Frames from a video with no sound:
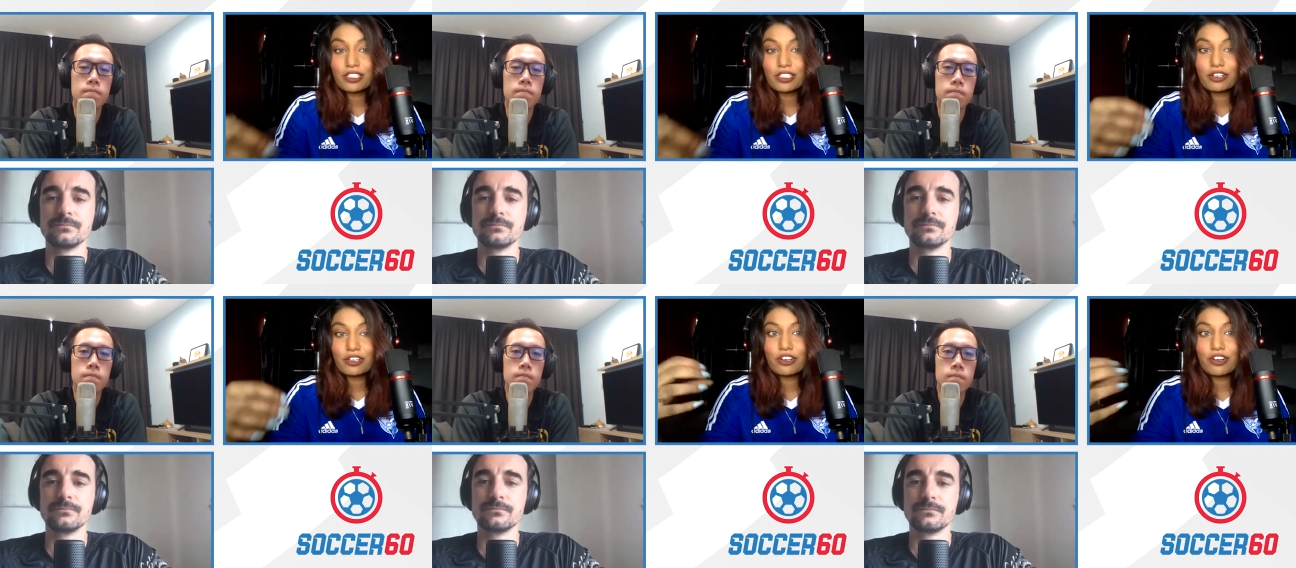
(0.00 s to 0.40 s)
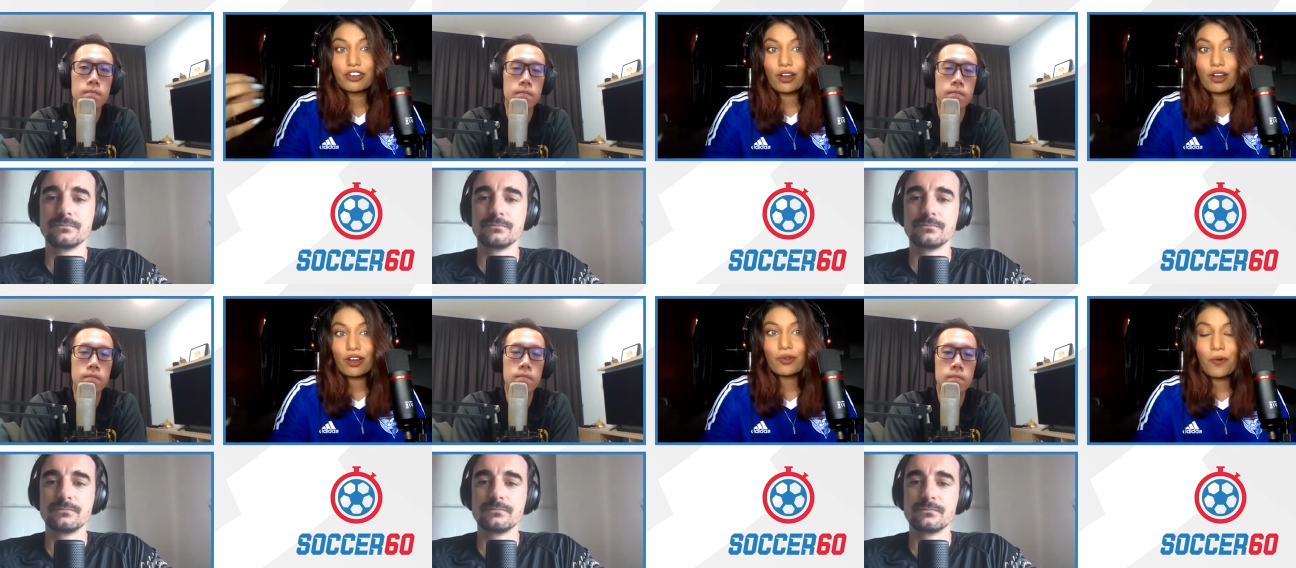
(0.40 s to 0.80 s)
Speaker 1: they're
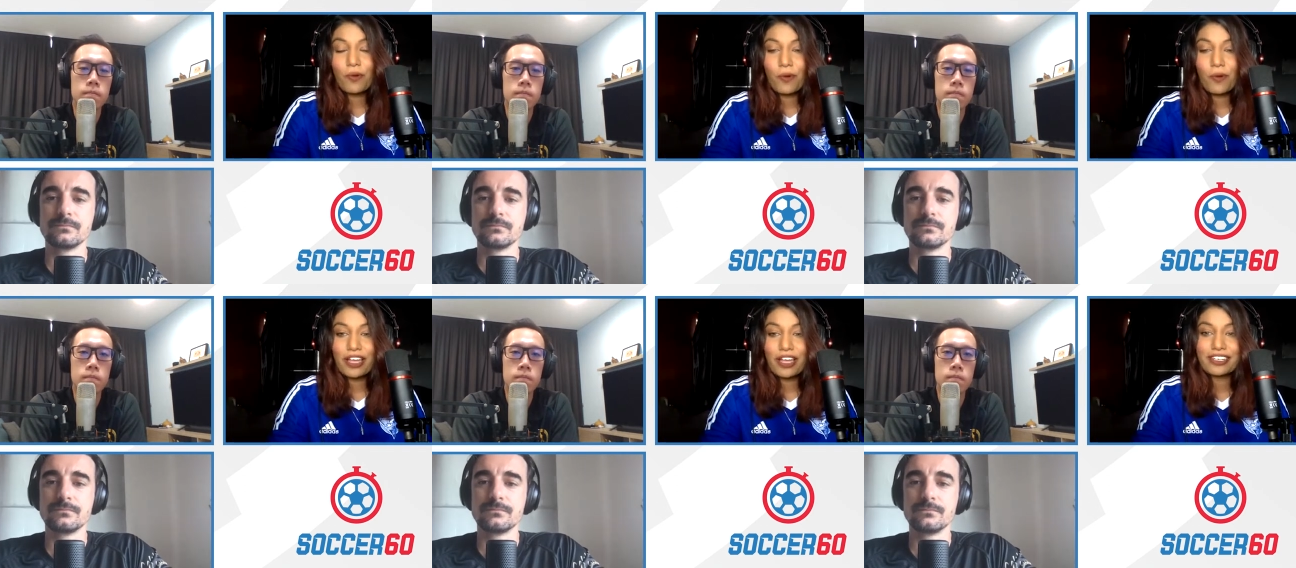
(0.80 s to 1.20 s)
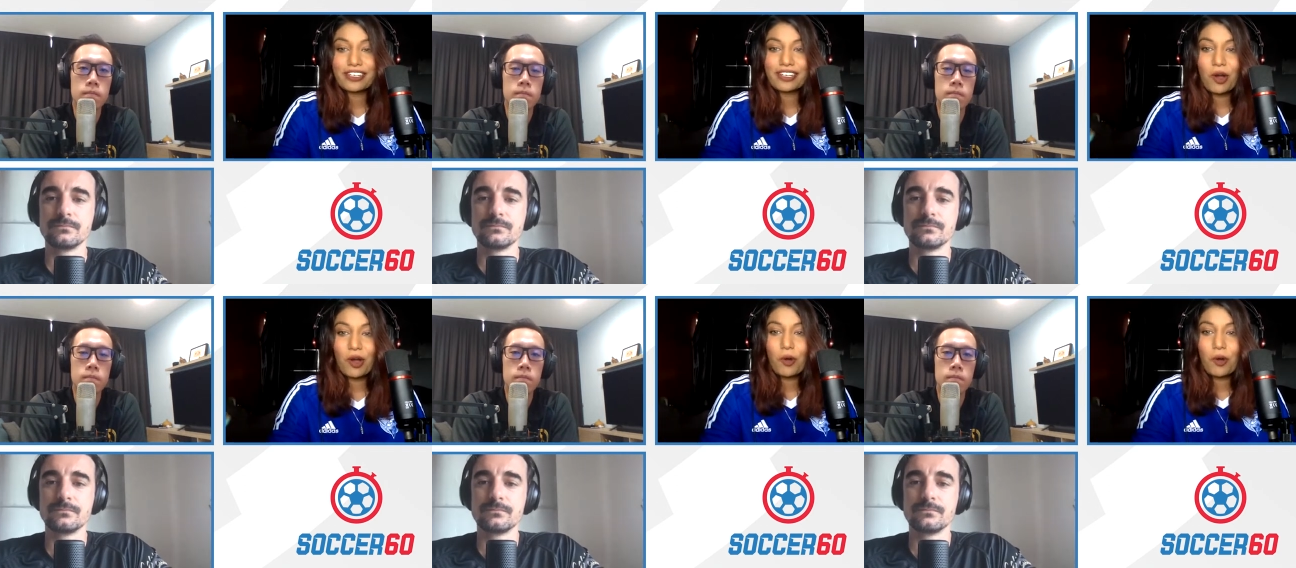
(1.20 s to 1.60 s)
not quite
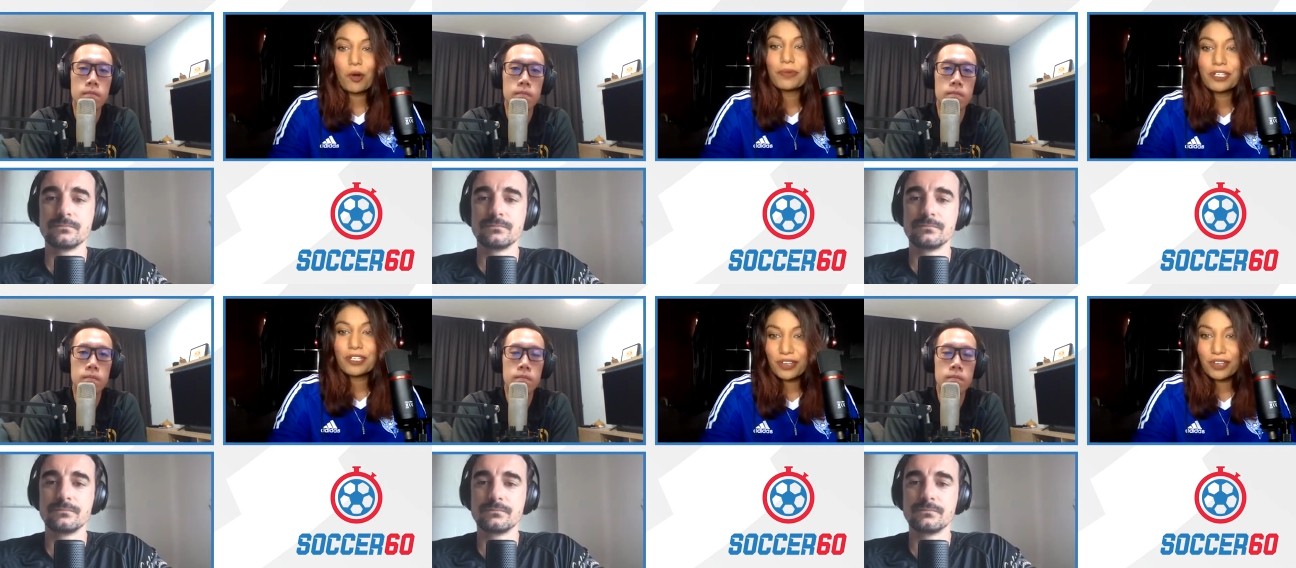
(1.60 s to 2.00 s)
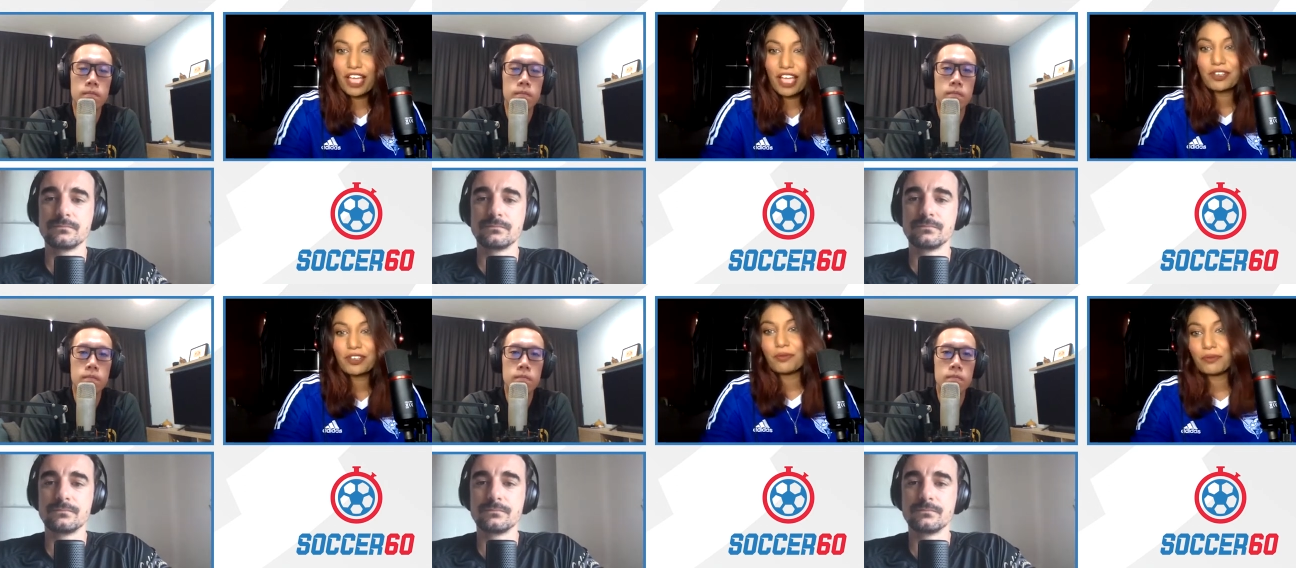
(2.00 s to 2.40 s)
open to
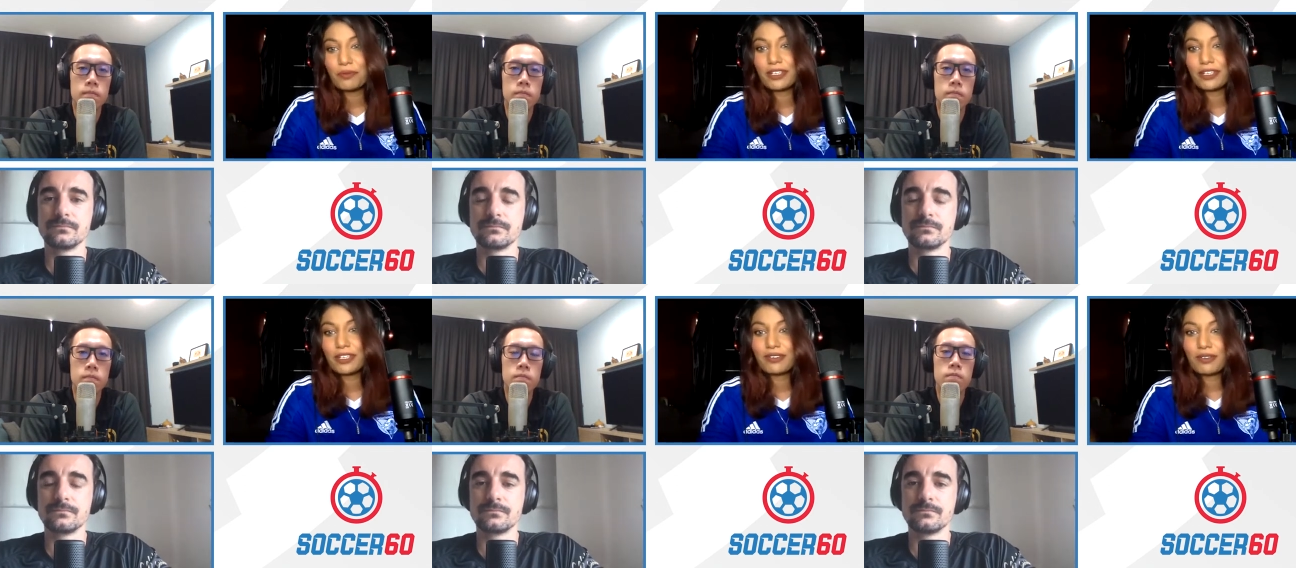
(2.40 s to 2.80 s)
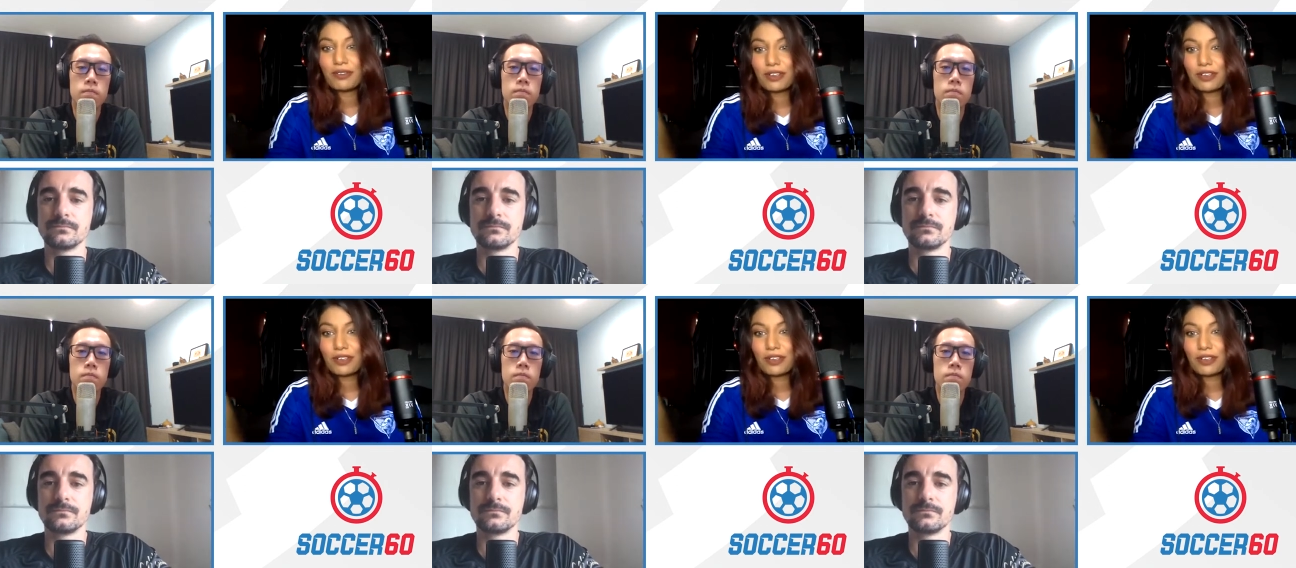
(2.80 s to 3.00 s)
having a woman